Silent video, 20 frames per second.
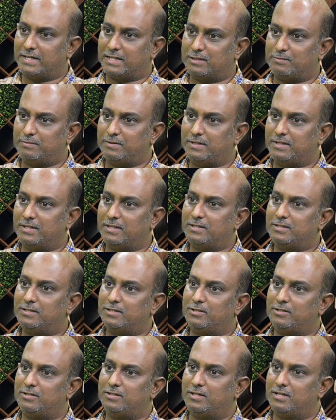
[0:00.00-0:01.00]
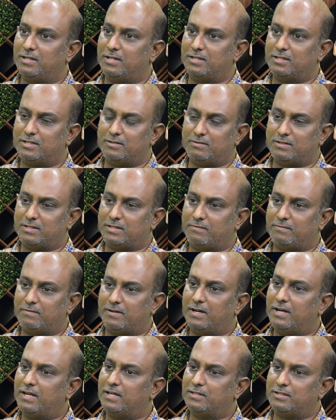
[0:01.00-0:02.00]
experience, she was
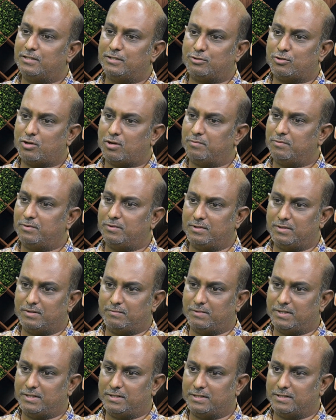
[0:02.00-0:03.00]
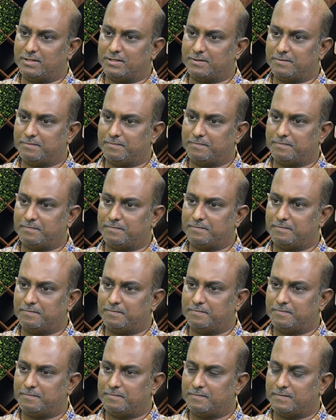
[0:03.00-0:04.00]
afraid and she stopped doing the meditation.
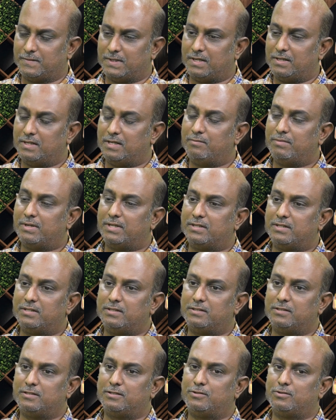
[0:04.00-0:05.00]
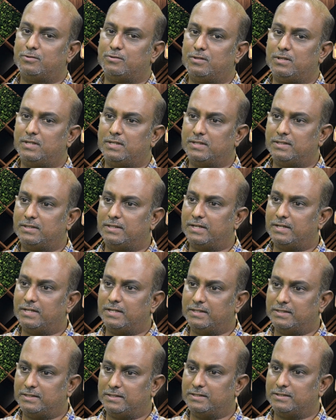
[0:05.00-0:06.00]
Then Patri sir told her that
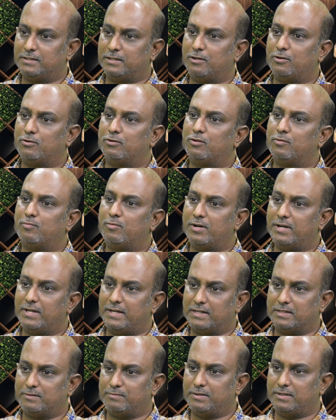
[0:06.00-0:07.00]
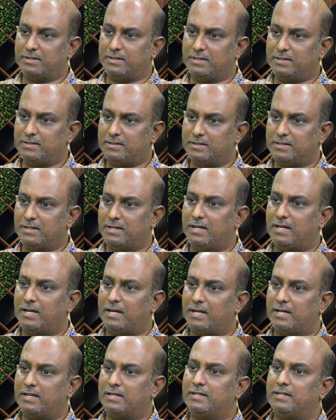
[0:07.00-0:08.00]
this is an out-of-body experience
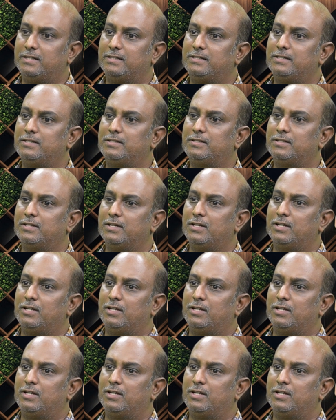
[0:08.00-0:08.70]
and this is